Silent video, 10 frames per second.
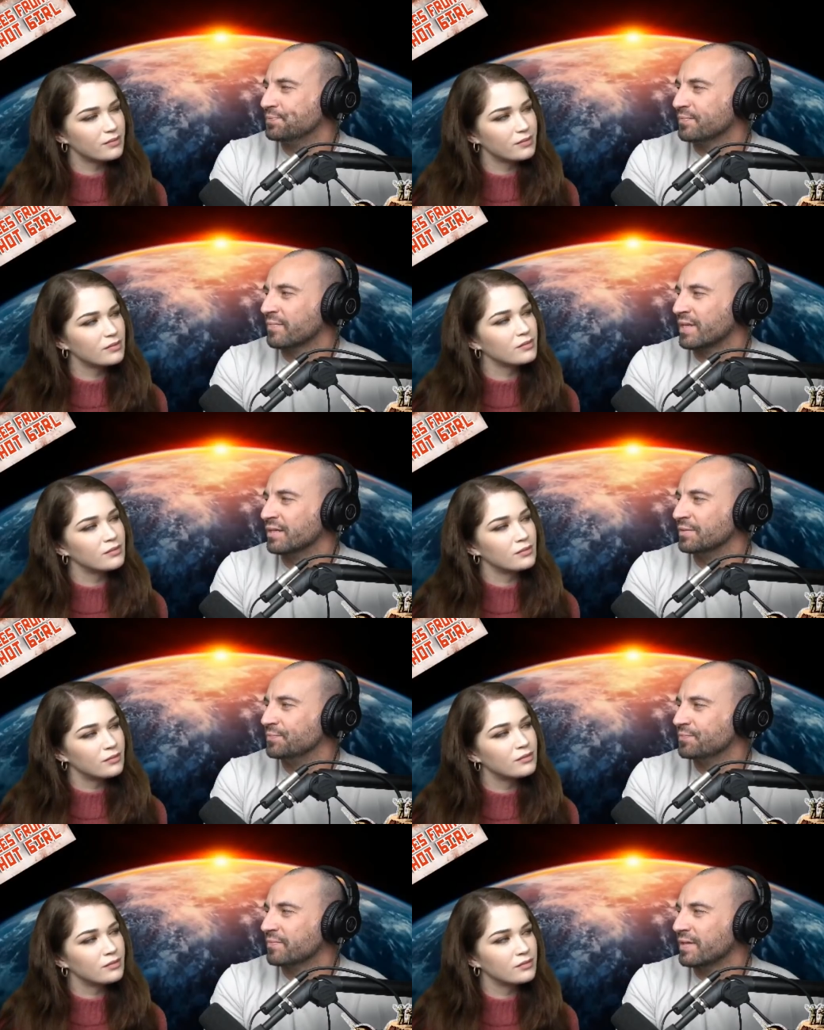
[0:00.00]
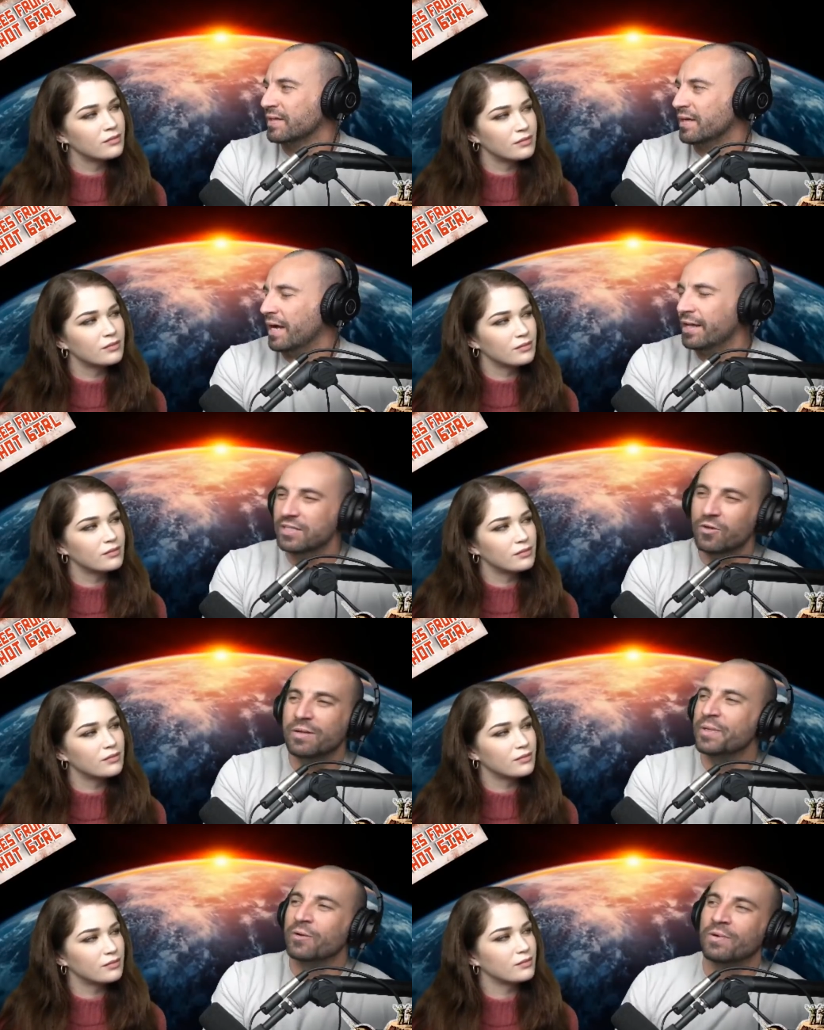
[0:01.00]
Speaker 1: you know, and that's
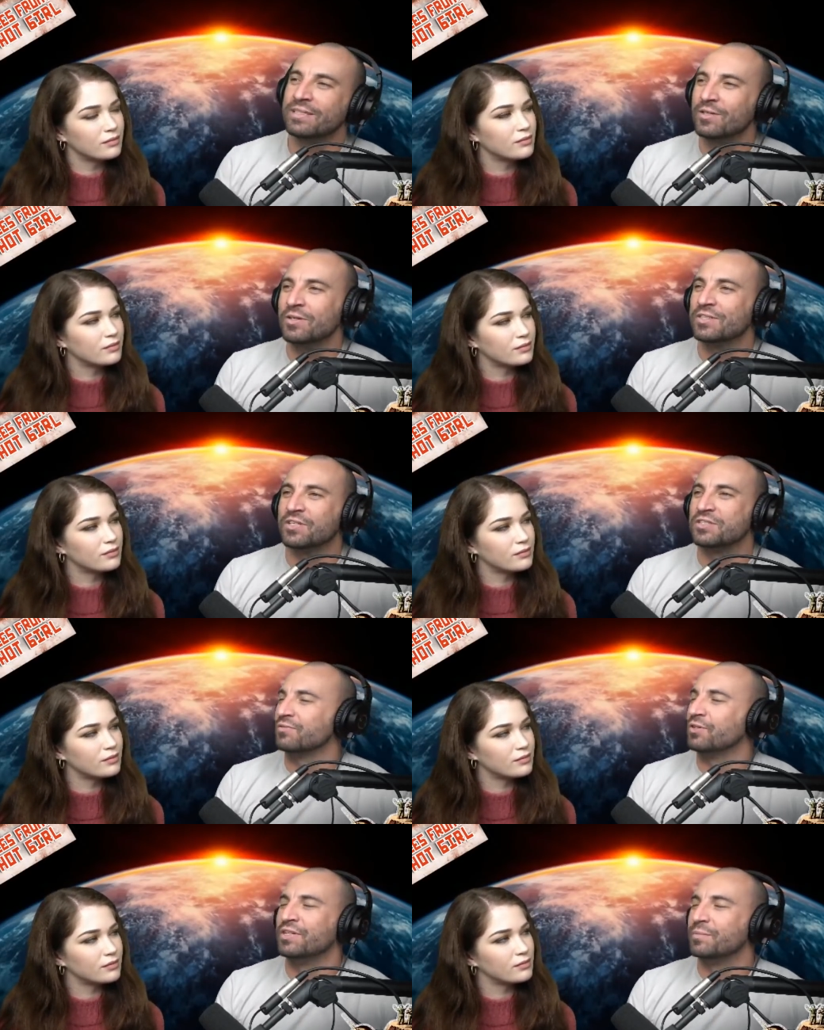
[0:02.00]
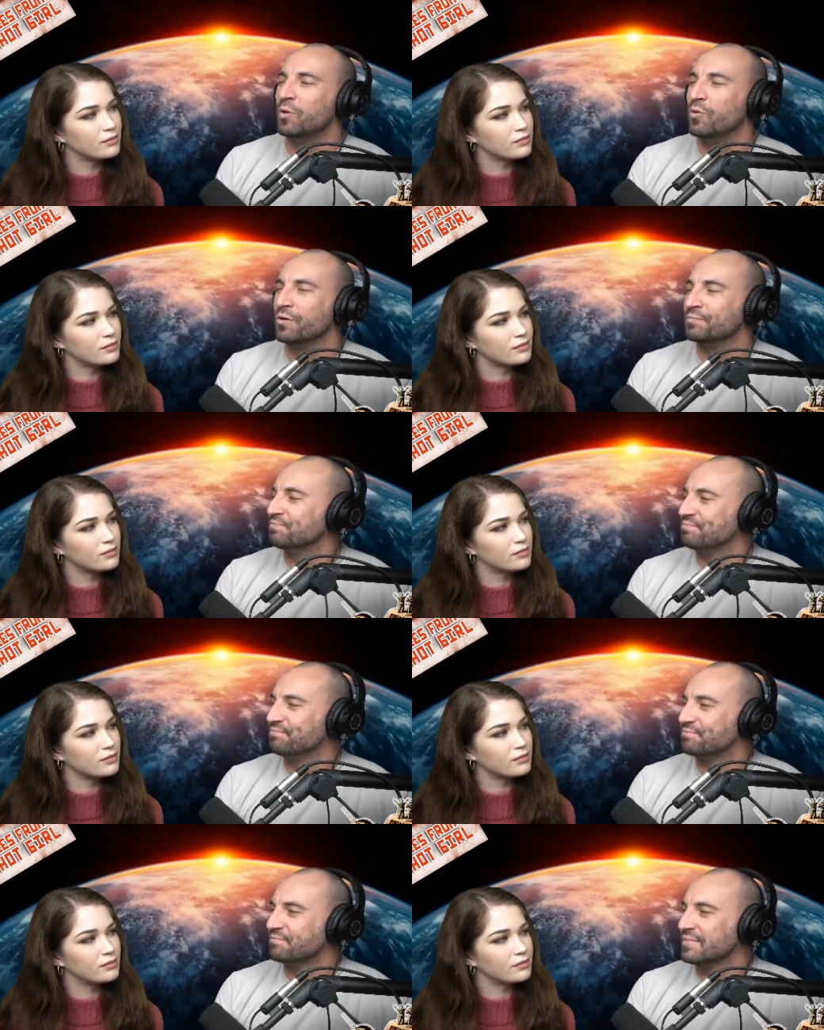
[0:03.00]
only since I've gotten into porn.
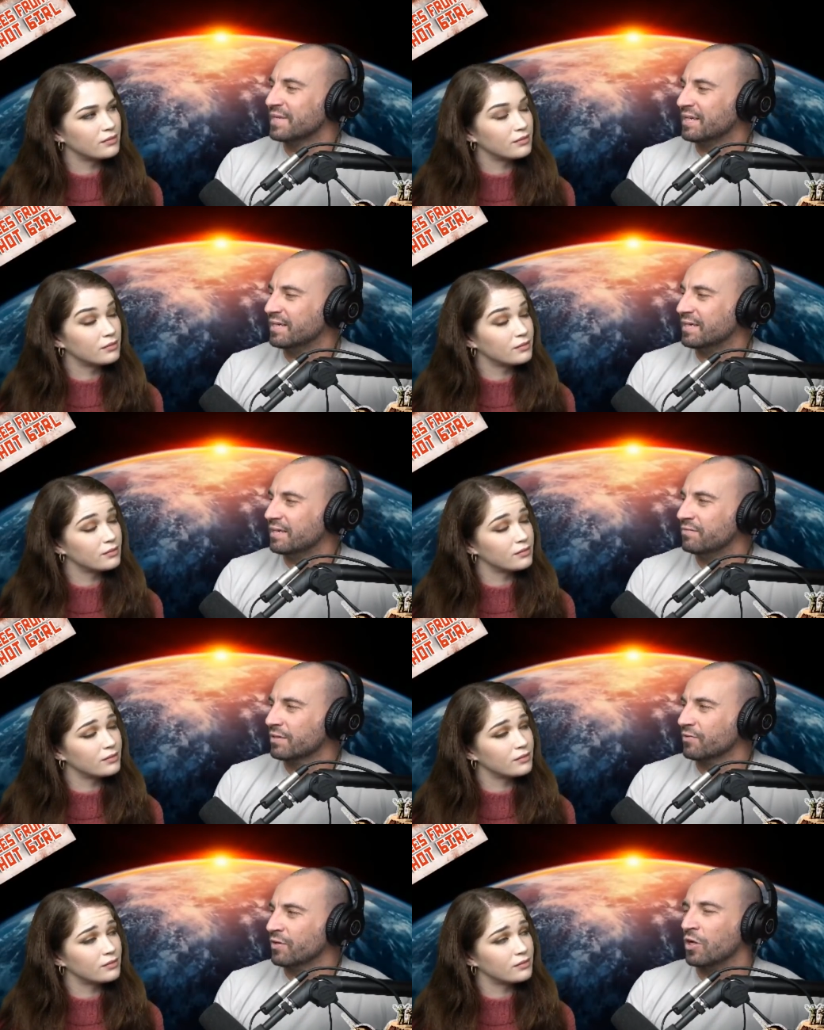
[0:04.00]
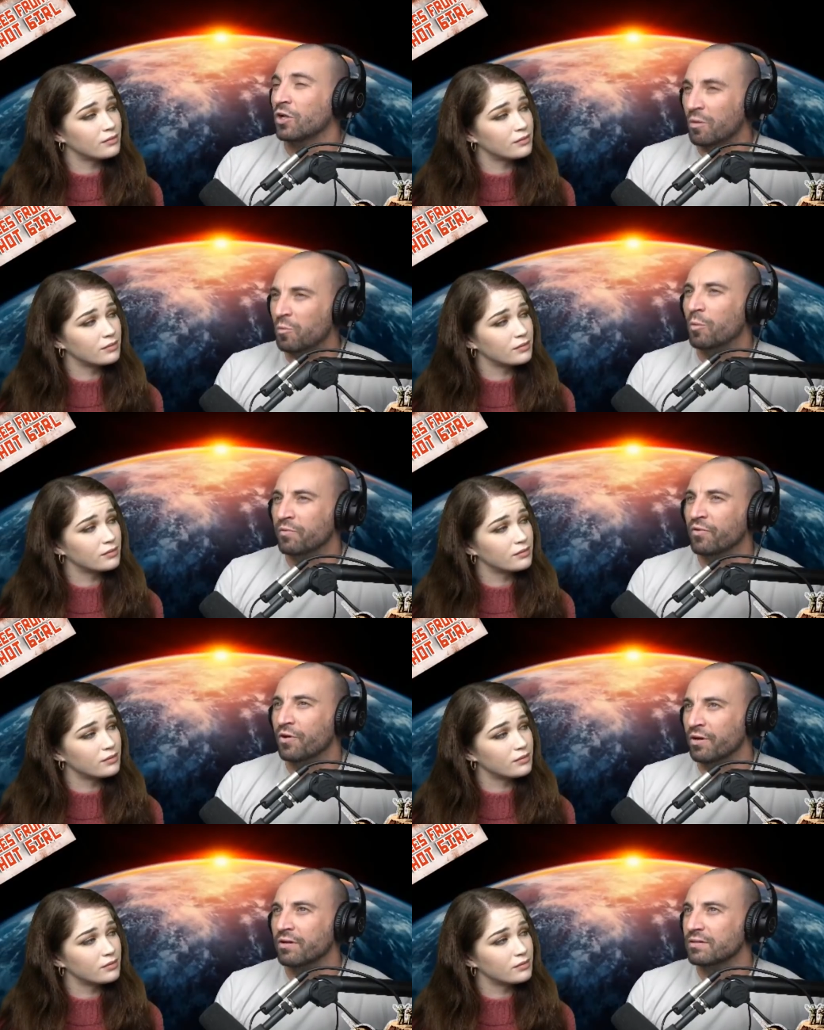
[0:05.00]
I feel like I've gotten a lot more
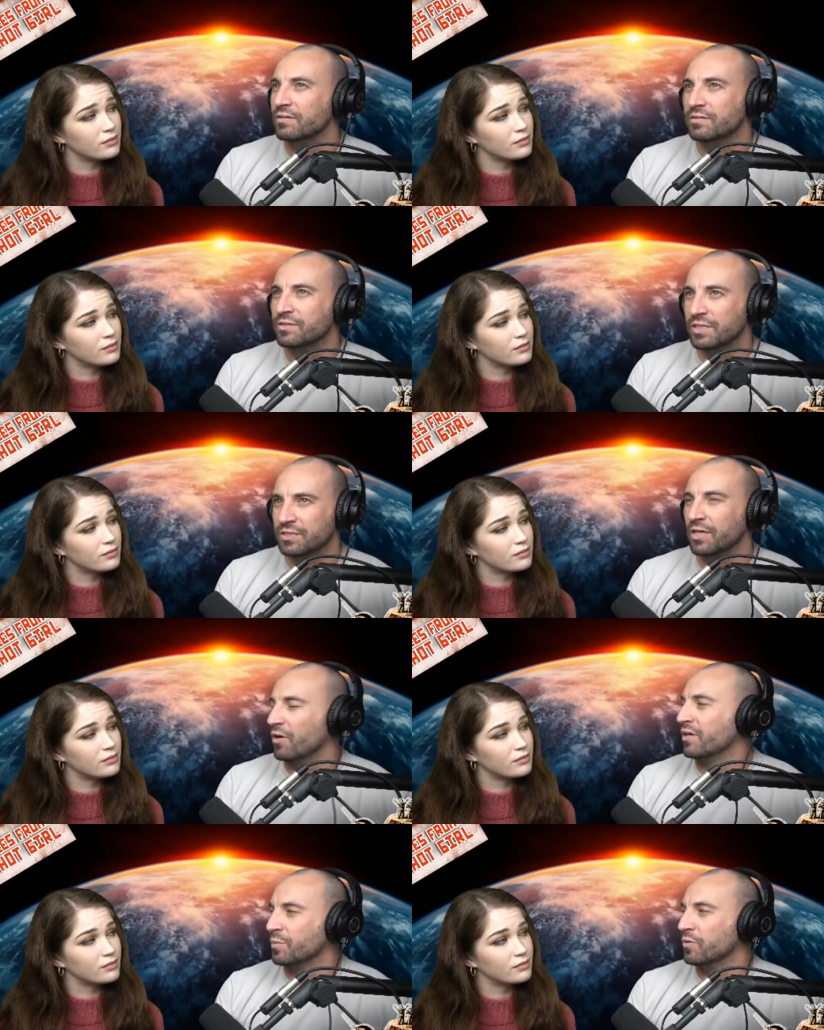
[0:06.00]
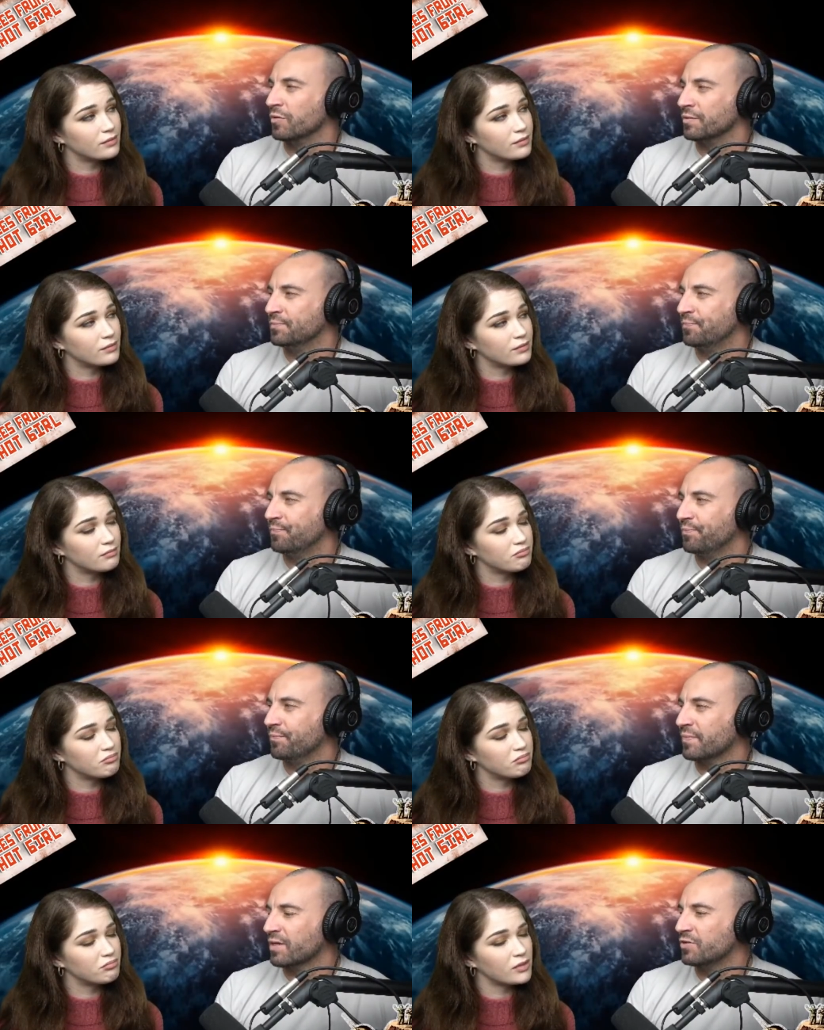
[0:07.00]
perverted since I got into porn,
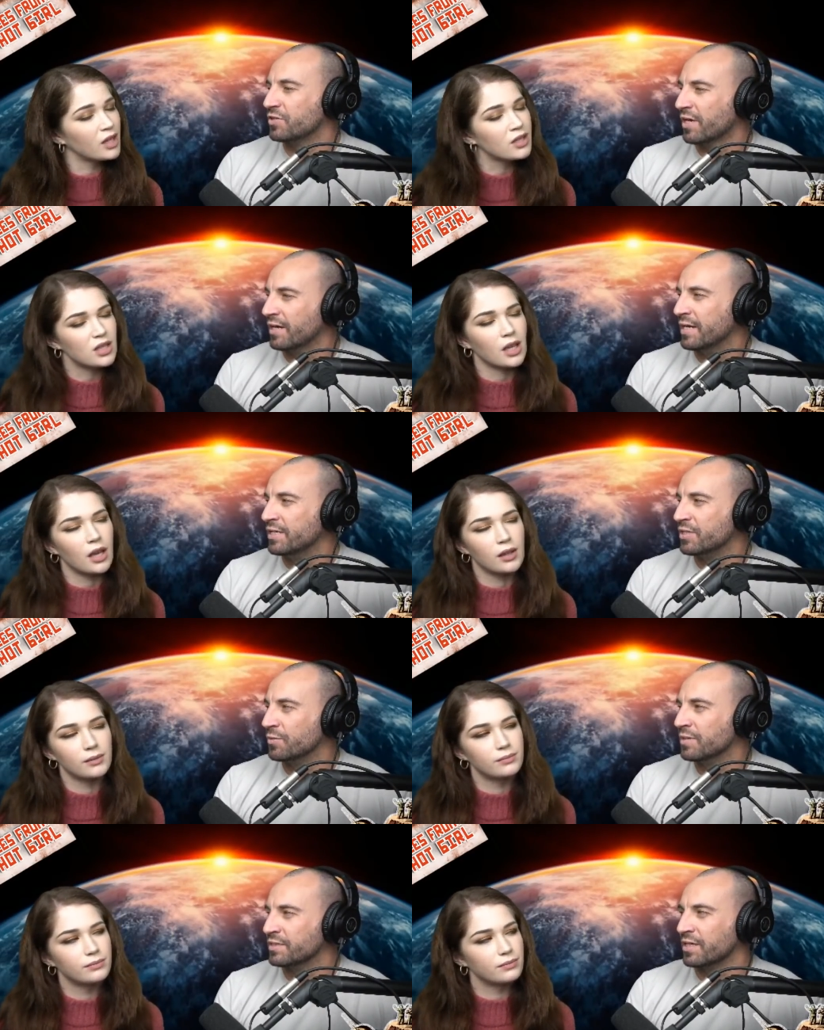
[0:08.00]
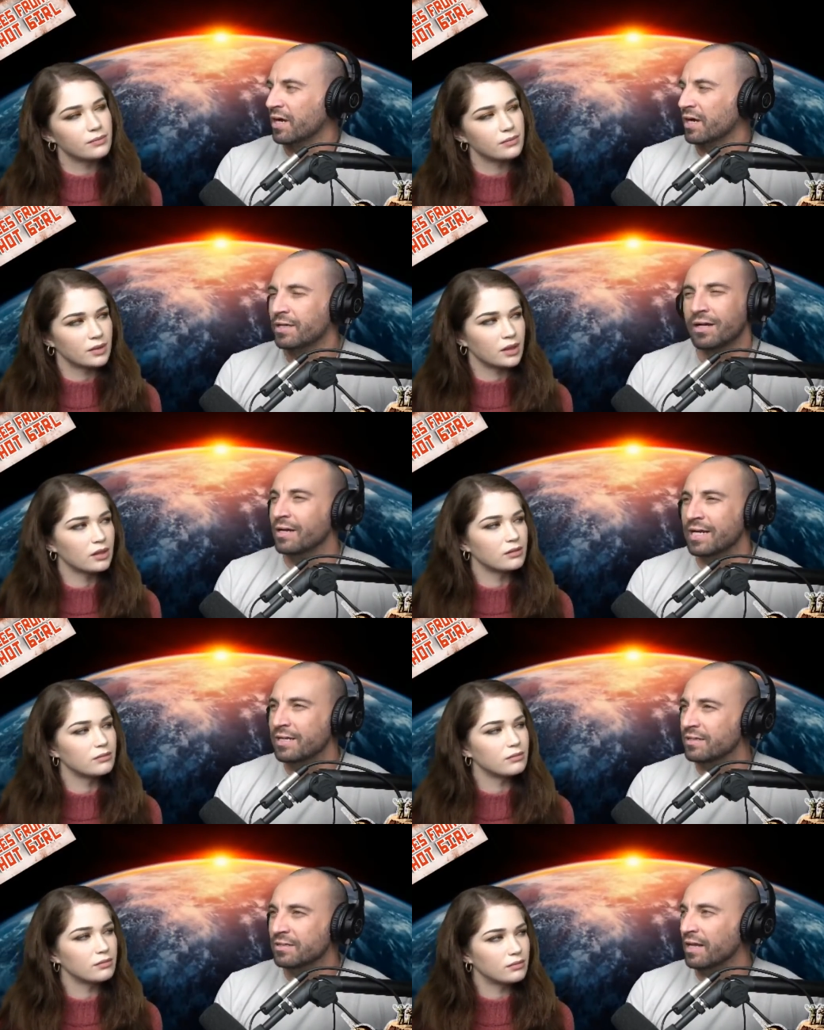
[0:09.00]
because you kind of need to, as a guy. You kind of
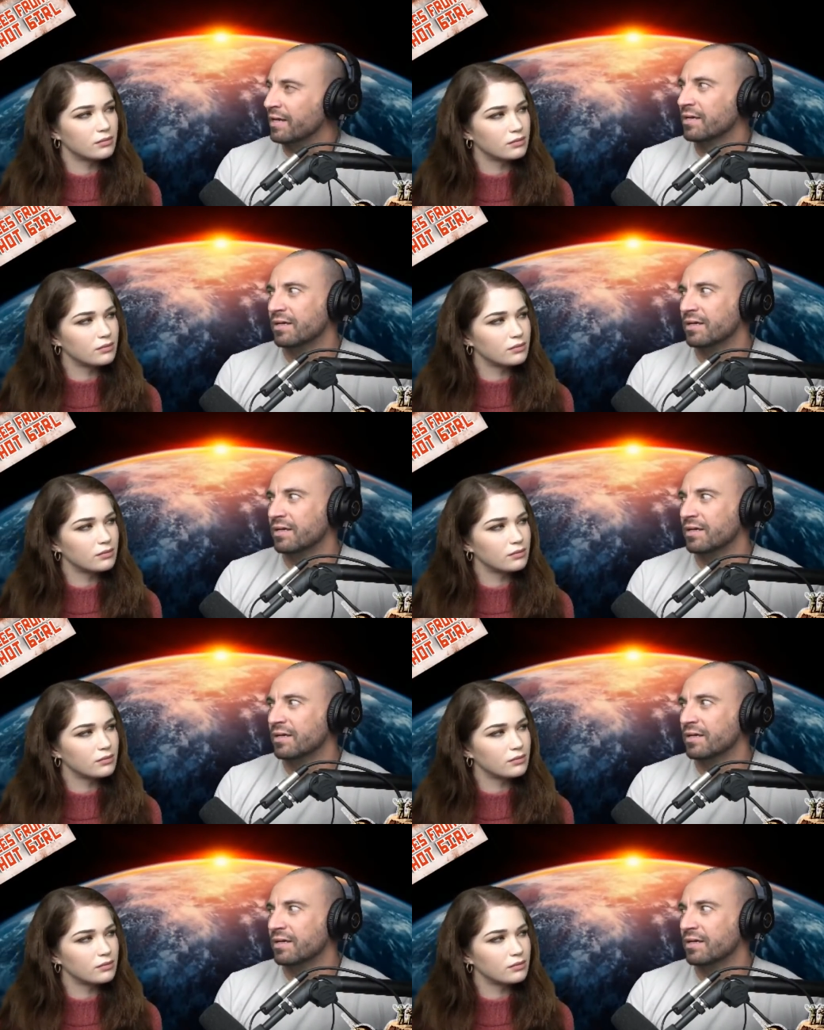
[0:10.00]
need like